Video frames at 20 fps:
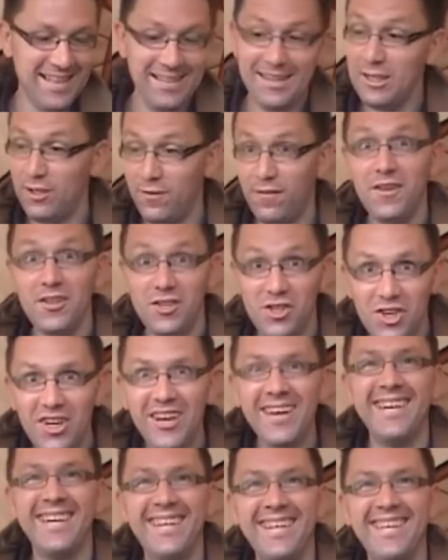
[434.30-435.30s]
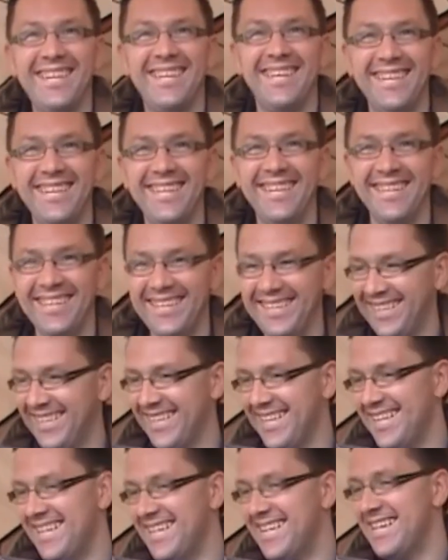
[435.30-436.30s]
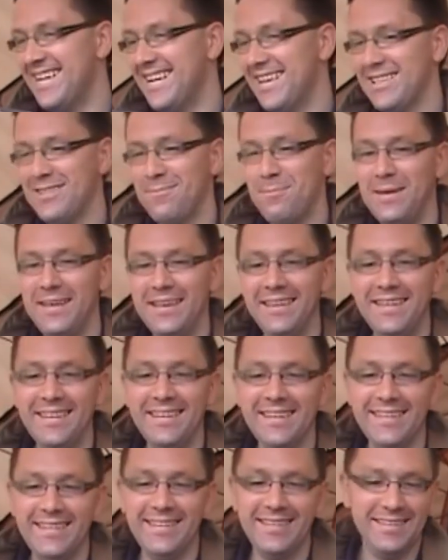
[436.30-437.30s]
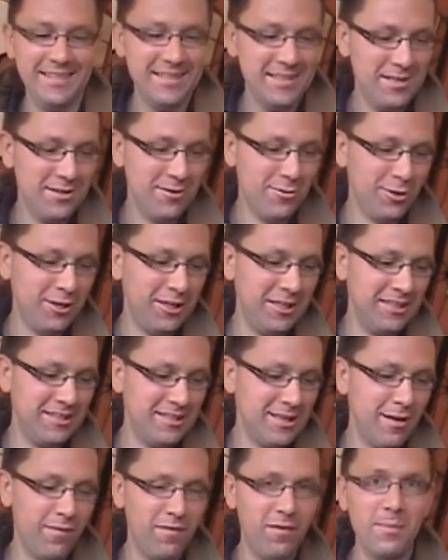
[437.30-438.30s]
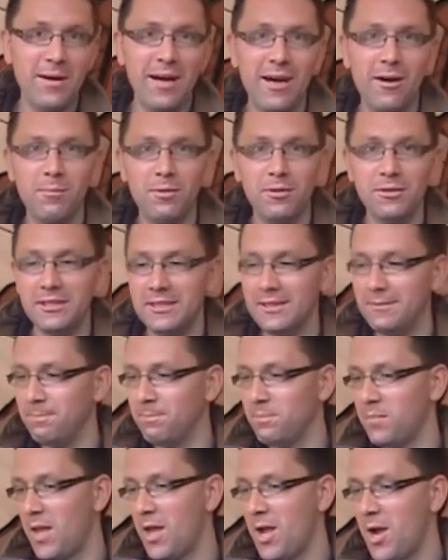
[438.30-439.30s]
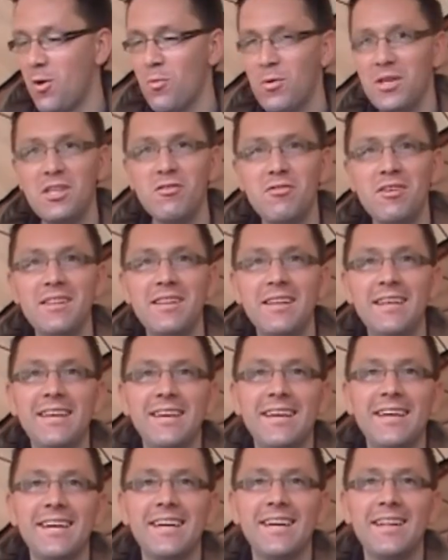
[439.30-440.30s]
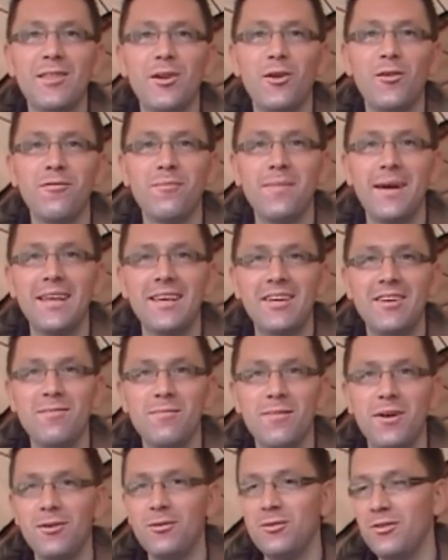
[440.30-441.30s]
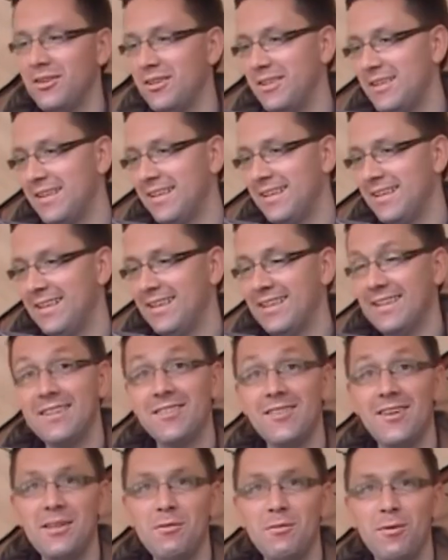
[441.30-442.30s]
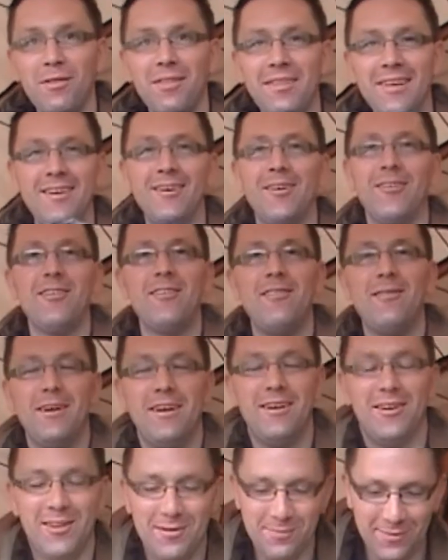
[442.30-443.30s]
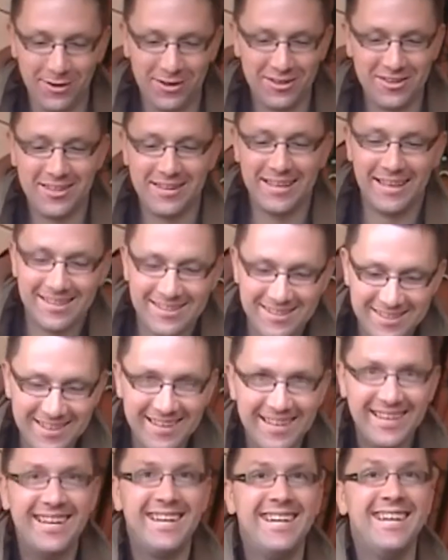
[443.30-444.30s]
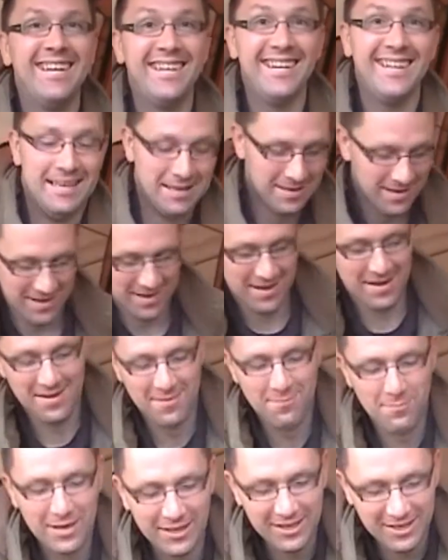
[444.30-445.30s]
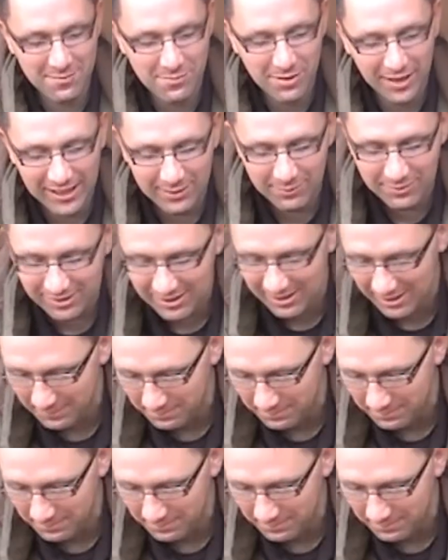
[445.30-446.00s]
This fish has been knocking itself about, but when they're in the love-making mode, there's only one thing on their minds, and that's making babies.